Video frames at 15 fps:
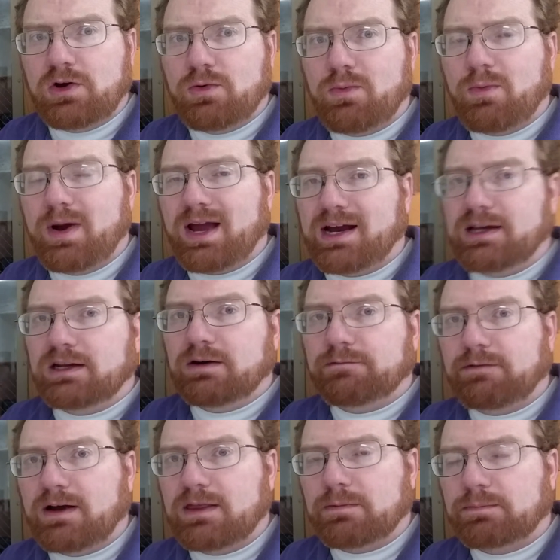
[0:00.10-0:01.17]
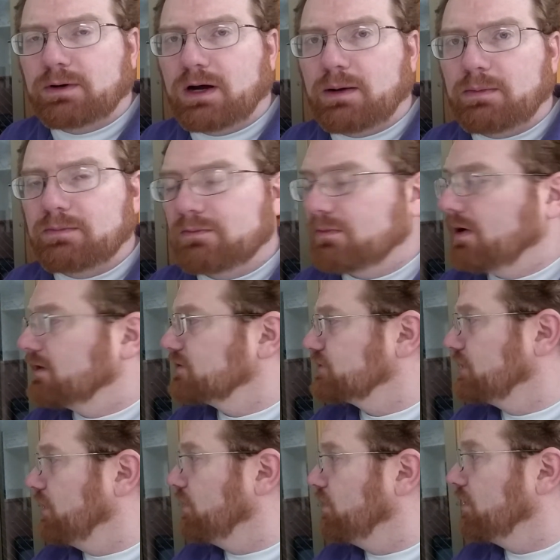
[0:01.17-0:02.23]
we identify the problem.
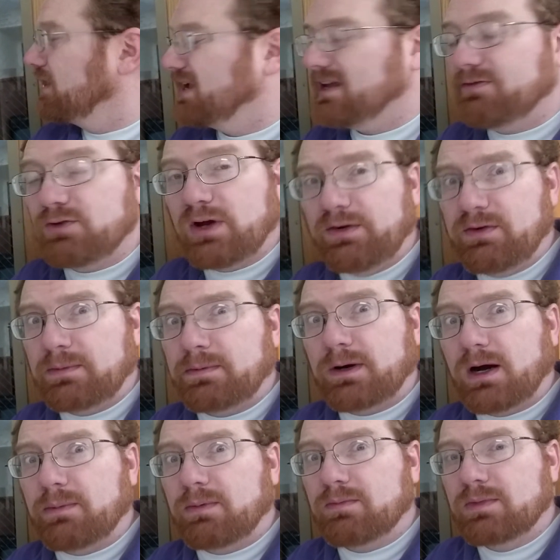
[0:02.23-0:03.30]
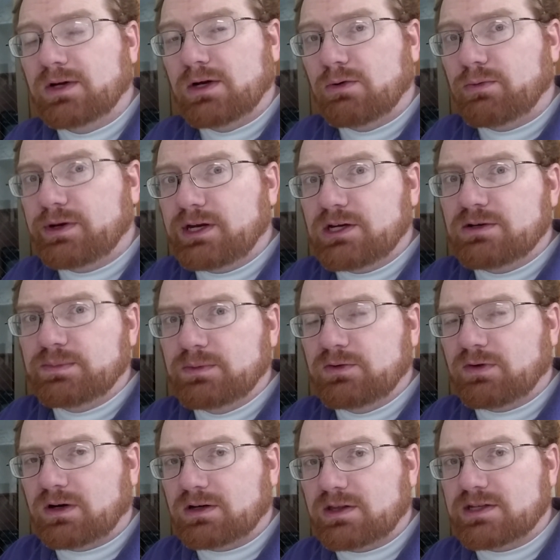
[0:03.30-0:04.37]
So if you have your problem, we need to move
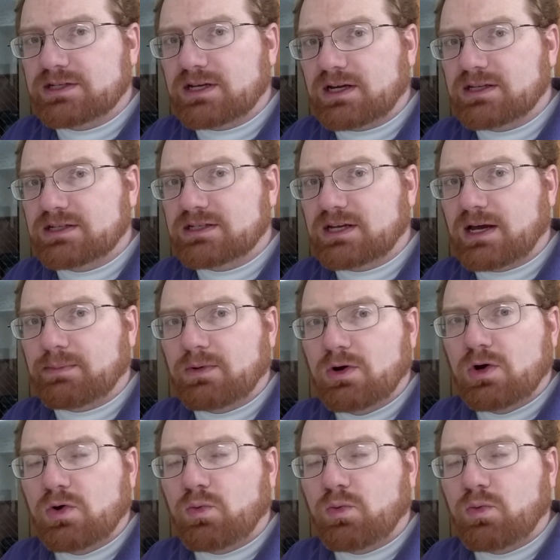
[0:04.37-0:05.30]
on to the second step,